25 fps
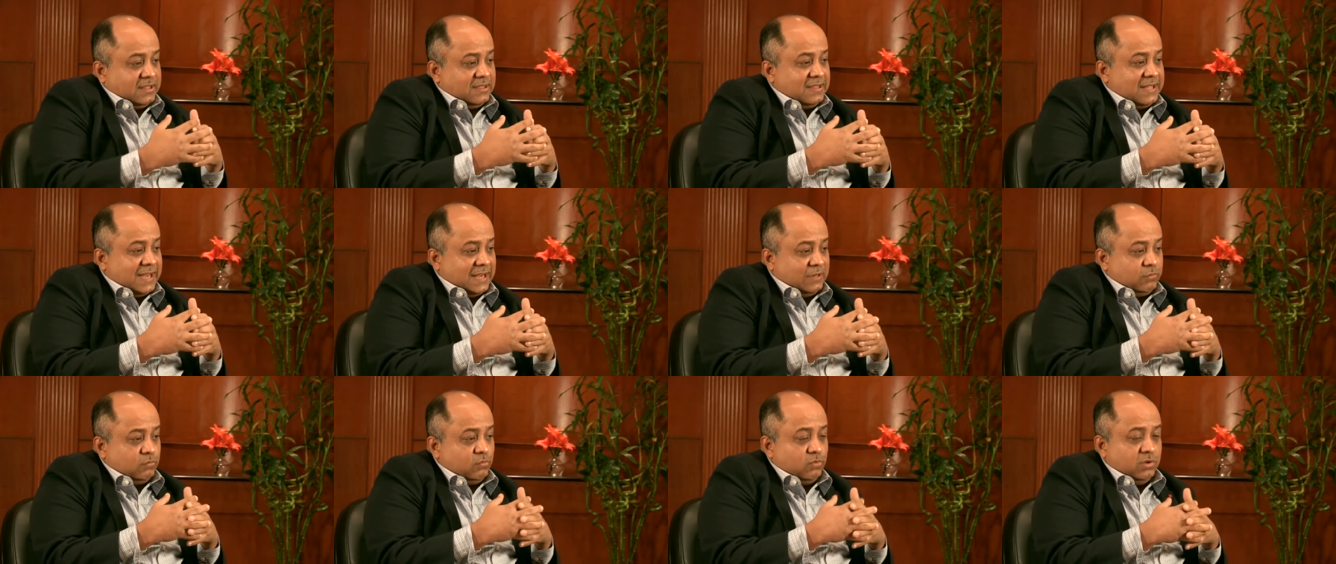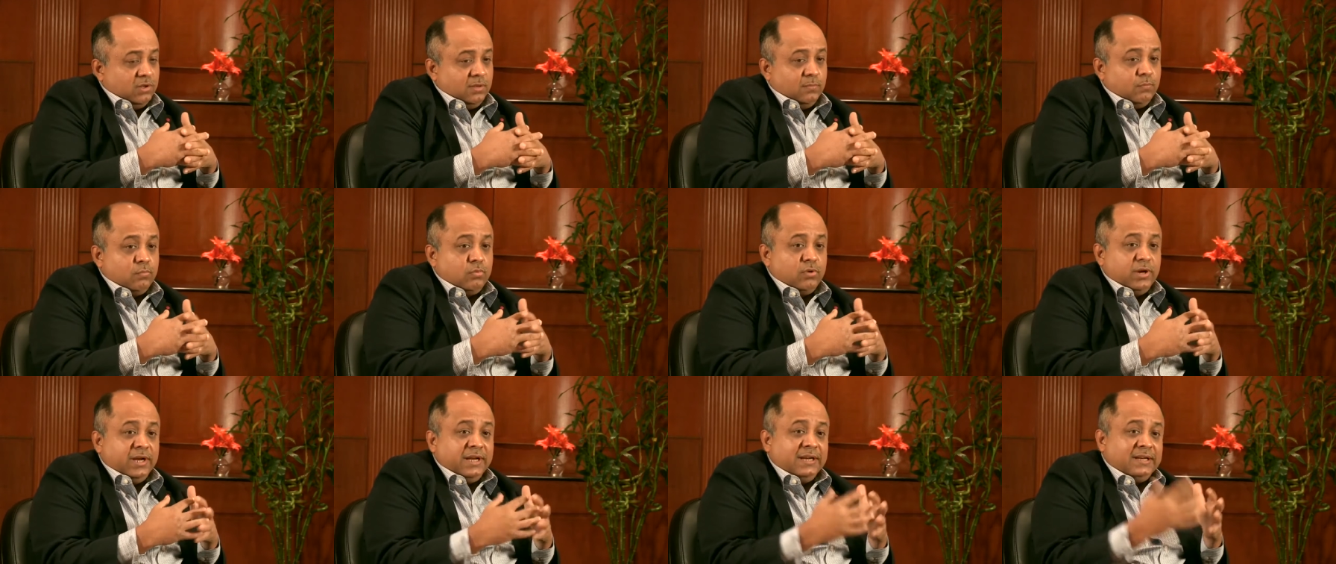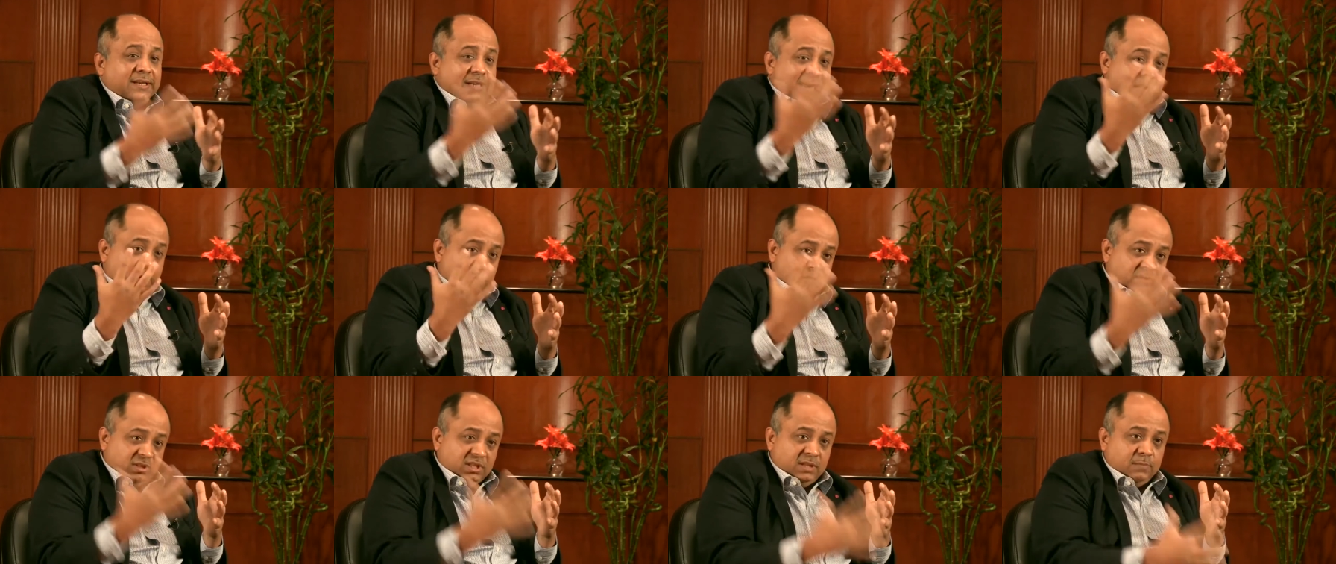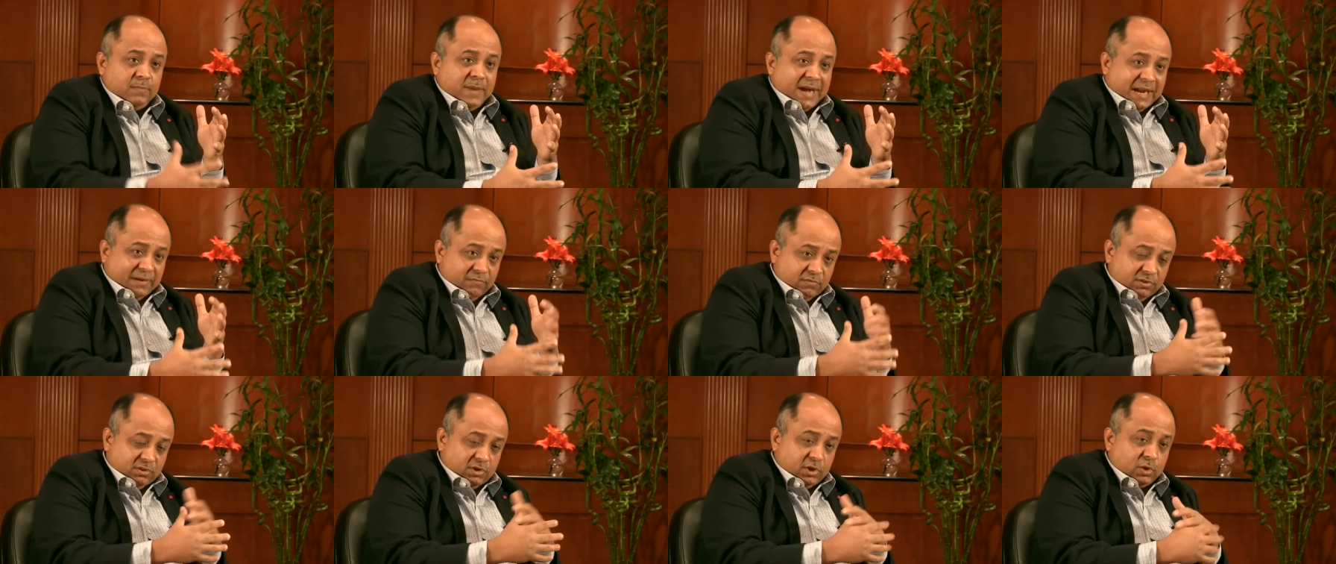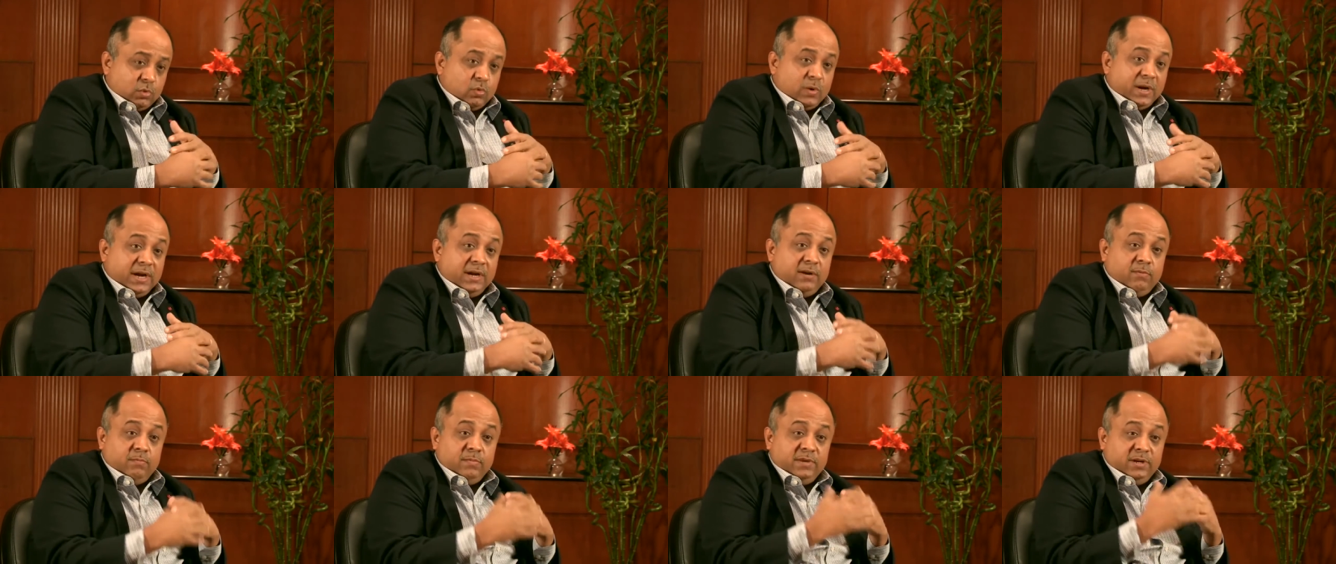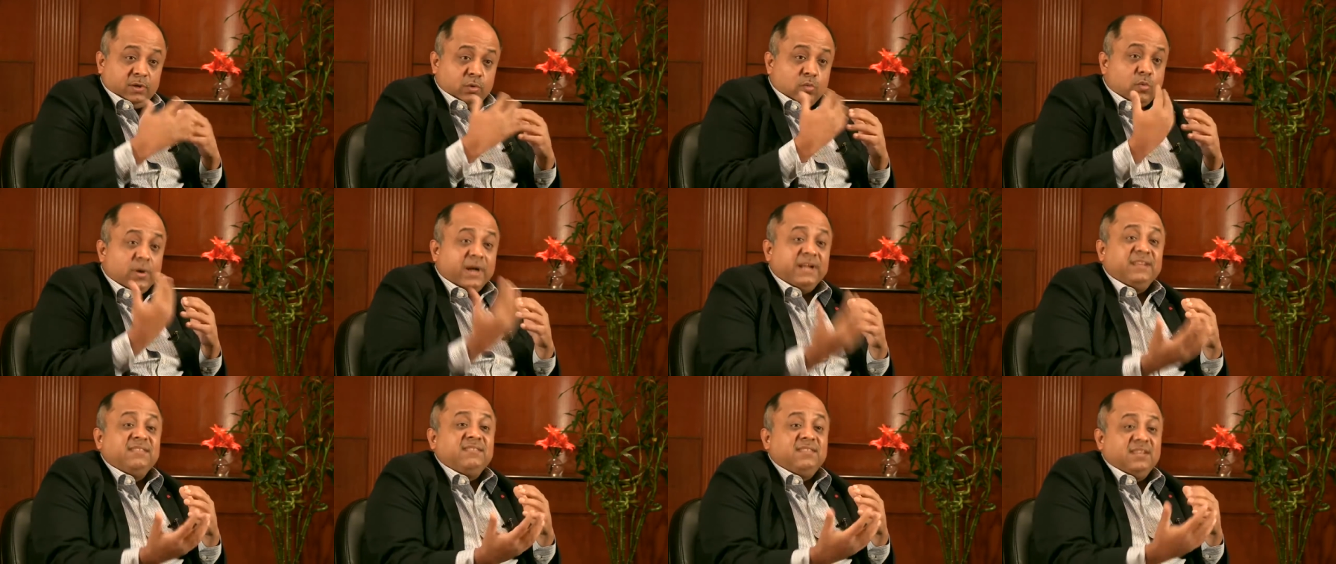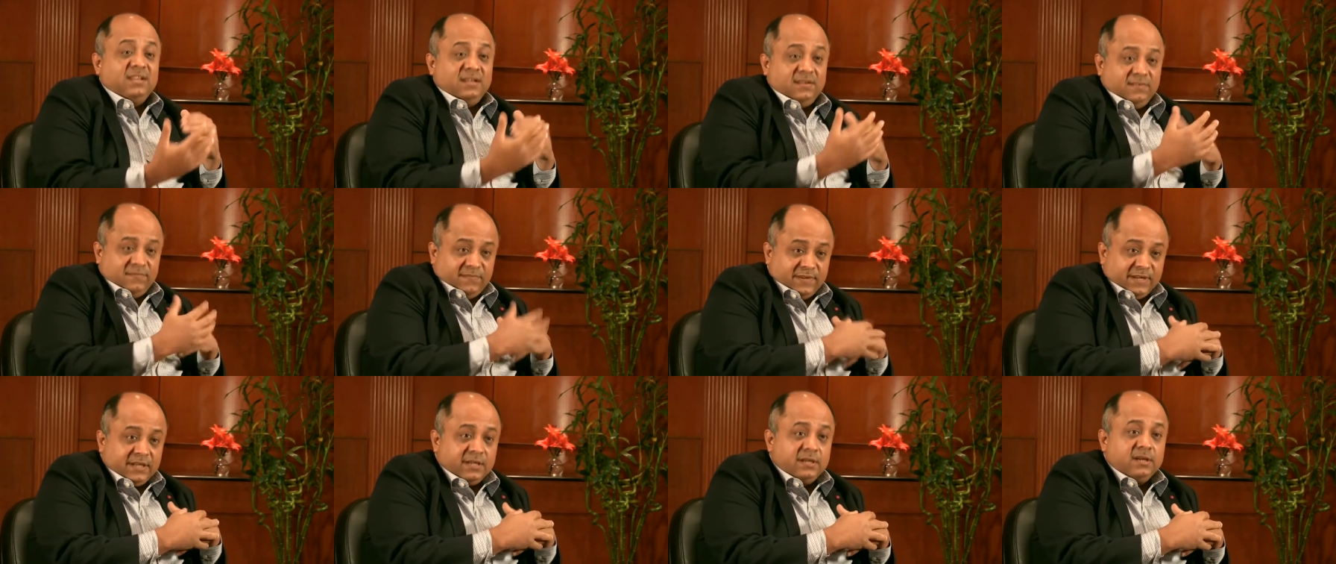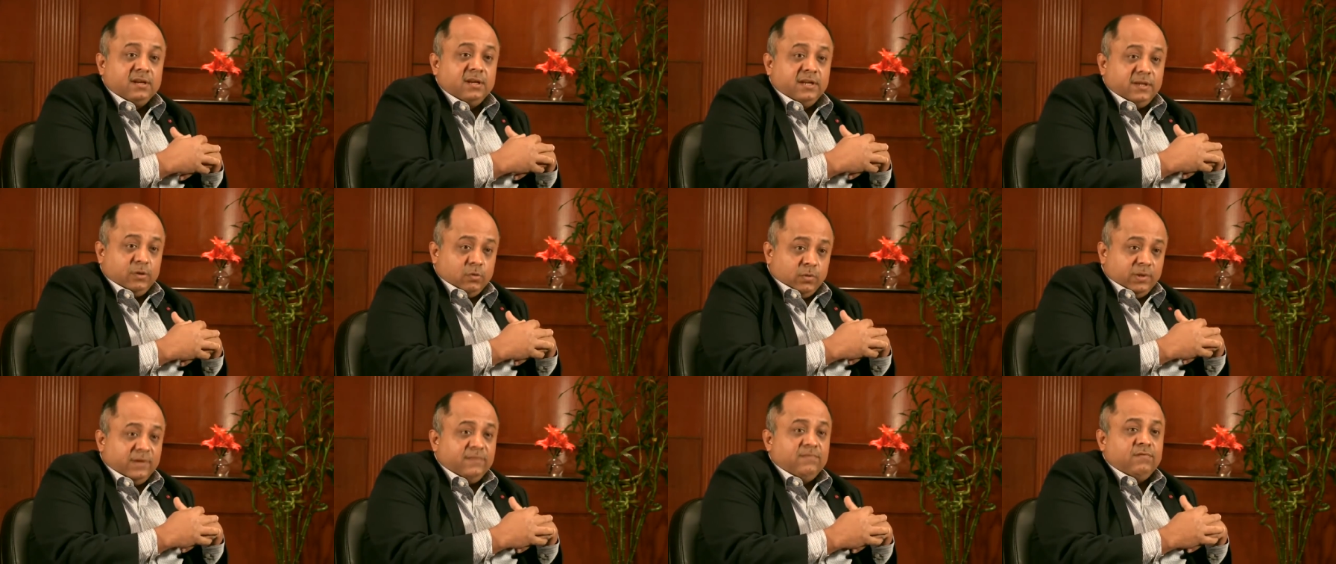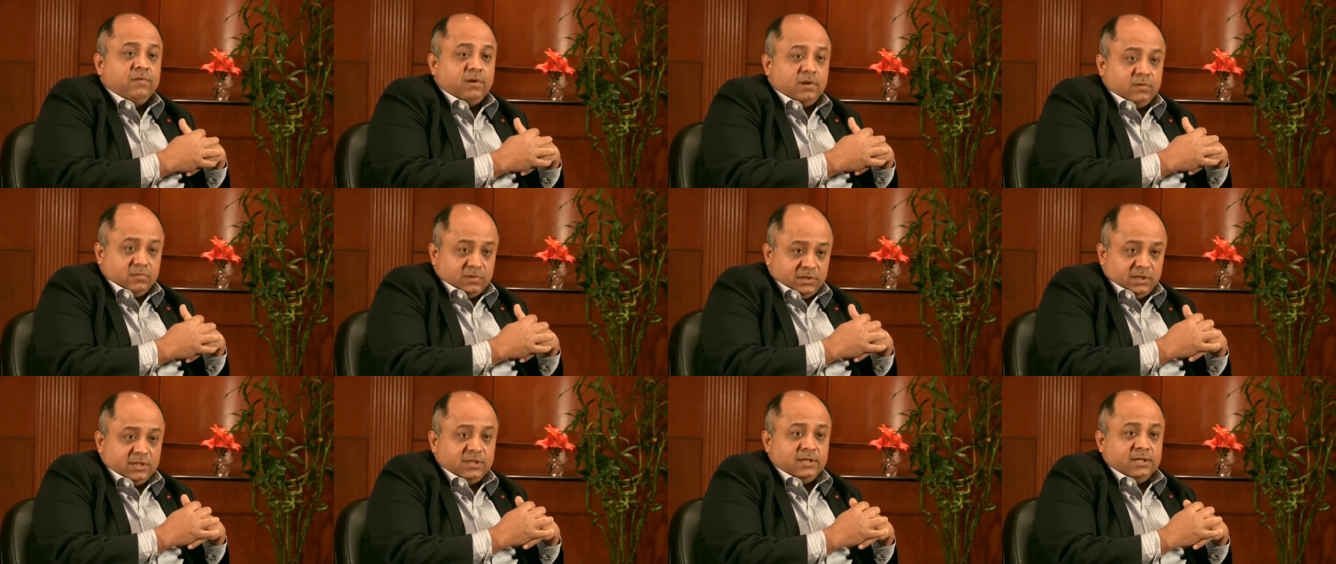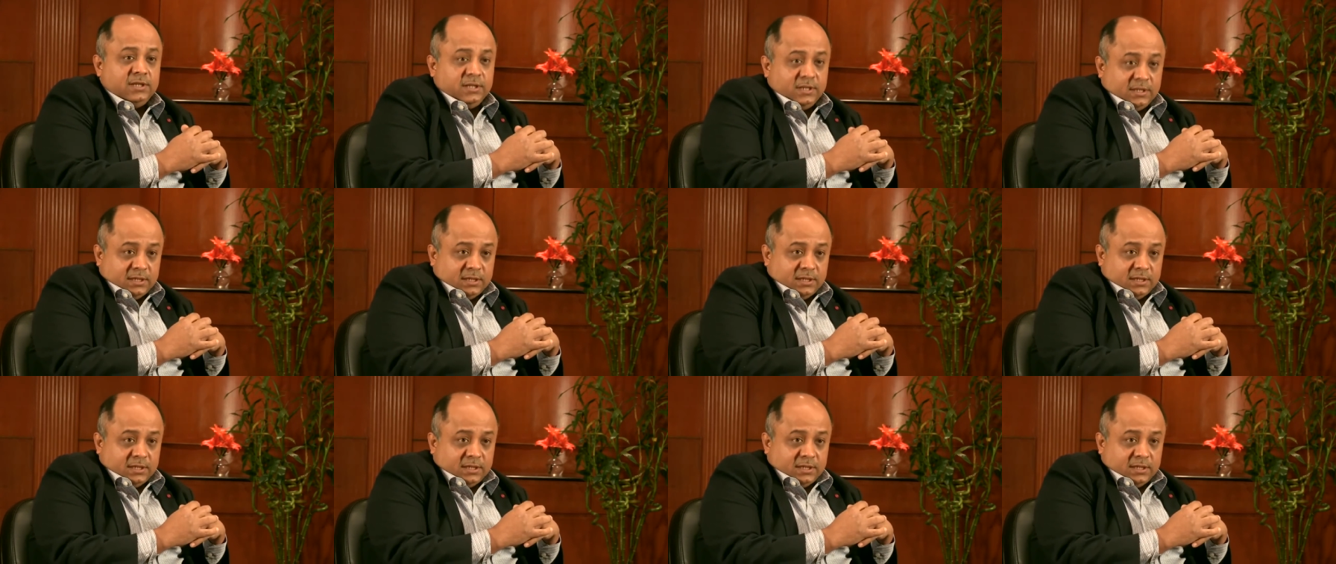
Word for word: that will bring down the bandwidth requirement quite significantly going forward.